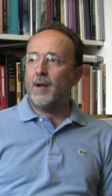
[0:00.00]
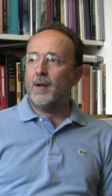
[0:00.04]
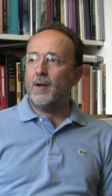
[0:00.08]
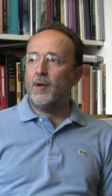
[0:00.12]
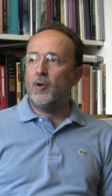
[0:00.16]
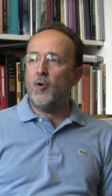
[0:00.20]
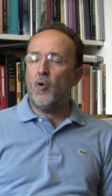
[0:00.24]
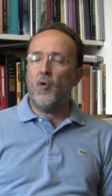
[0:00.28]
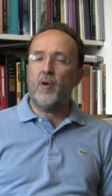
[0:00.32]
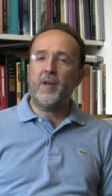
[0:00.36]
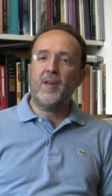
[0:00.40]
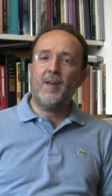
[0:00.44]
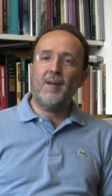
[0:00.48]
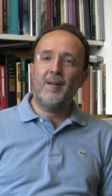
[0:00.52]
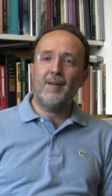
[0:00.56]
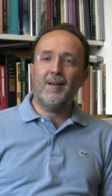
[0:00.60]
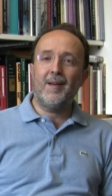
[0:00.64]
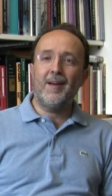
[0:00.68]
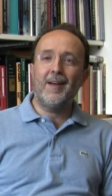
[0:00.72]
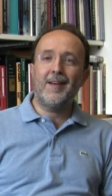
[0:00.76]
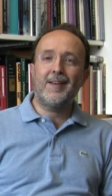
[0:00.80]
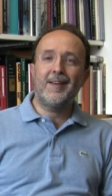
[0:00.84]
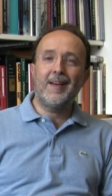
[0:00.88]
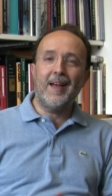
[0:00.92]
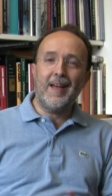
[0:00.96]
going
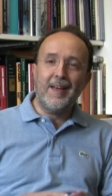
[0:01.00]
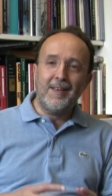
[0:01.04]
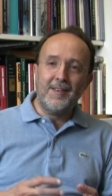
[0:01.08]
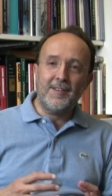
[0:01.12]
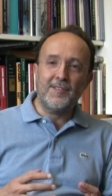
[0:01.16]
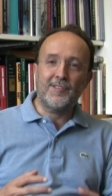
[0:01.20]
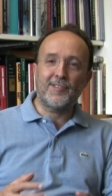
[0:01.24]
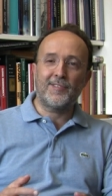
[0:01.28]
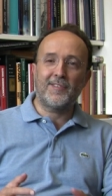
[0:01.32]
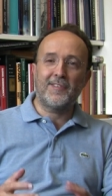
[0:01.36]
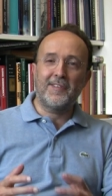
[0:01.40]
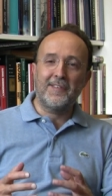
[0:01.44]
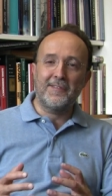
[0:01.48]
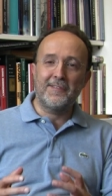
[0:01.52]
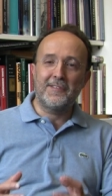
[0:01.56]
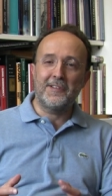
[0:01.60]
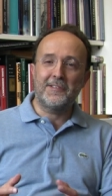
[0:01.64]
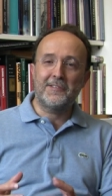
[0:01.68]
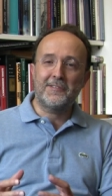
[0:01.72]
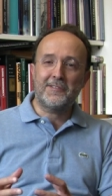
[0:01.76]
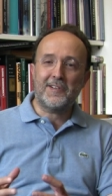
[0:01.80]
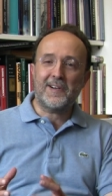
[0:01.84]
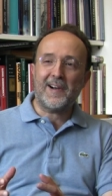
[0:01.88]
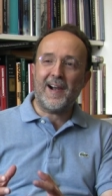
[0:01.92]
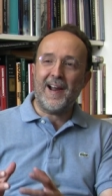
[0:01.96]
against the
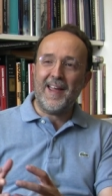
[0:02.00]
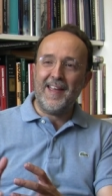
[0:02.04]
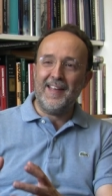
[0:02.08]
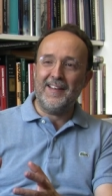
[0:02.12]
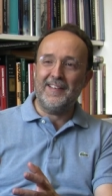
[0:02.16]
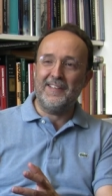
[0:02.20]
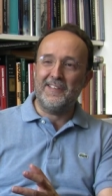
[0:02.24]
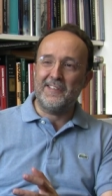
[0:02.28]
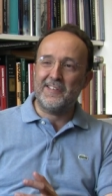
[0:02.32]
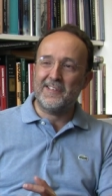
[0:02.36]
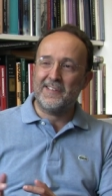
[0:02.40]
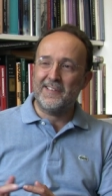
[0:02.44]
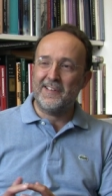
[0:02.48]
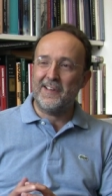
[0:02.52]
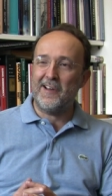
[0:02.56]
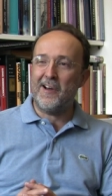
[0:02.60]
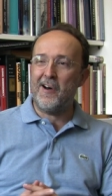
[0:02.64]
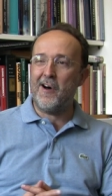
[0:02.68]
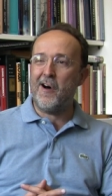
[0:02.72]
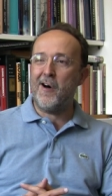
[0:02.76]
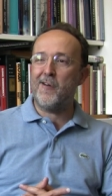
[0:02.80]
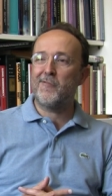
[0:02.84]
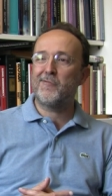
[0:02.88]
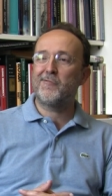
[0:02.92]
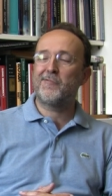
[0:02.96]
trend
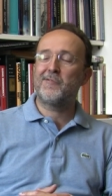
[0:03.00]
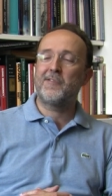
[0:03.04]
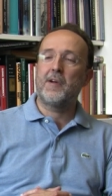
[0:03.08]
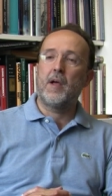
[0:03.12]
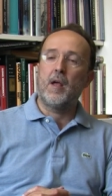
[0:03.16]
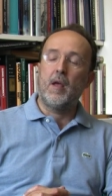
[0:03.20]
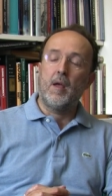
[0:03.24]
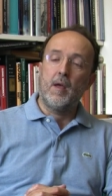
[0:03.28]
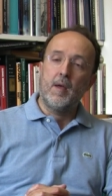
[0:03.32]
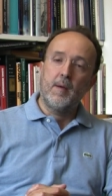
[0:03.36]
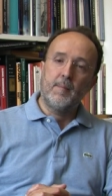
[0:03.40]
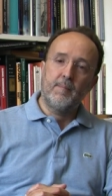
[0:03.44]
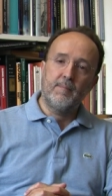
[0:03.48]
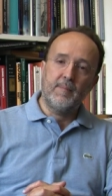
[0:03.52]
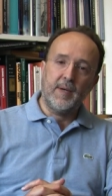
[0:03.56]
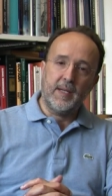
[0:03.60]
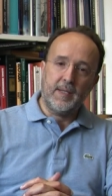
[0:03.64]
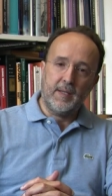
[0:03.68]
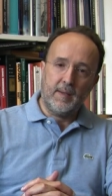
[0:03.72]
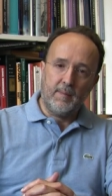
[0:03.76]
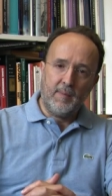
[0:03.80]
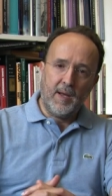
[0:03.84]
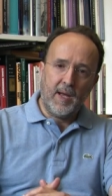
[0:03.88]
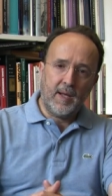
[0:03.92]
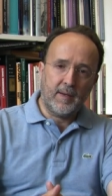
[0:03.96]
of
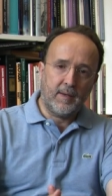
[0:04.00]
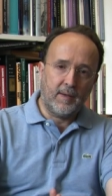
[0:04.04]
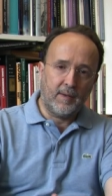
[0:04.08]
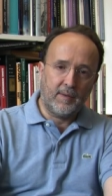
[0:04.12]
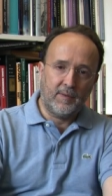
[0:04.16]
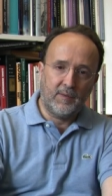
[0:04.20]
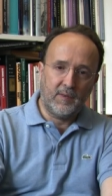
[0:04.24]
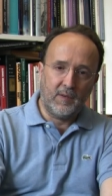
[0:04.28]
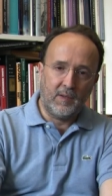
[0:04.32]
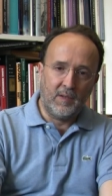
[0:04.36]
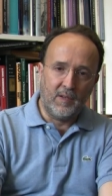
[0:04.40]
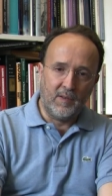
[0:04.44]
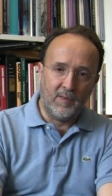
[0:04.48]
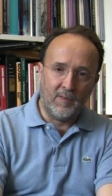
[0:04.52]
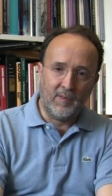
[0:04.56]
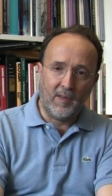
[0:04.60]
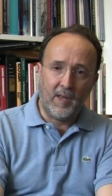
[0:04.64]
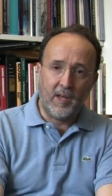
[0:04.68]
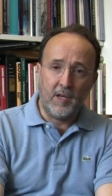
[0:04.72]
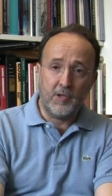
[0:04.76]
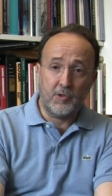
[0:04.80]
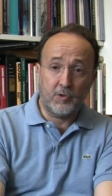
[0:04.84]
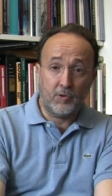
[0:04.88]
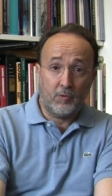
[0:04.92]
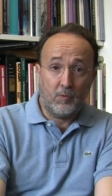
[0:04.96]
mathematics in his
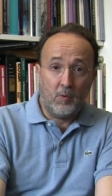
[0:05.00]
age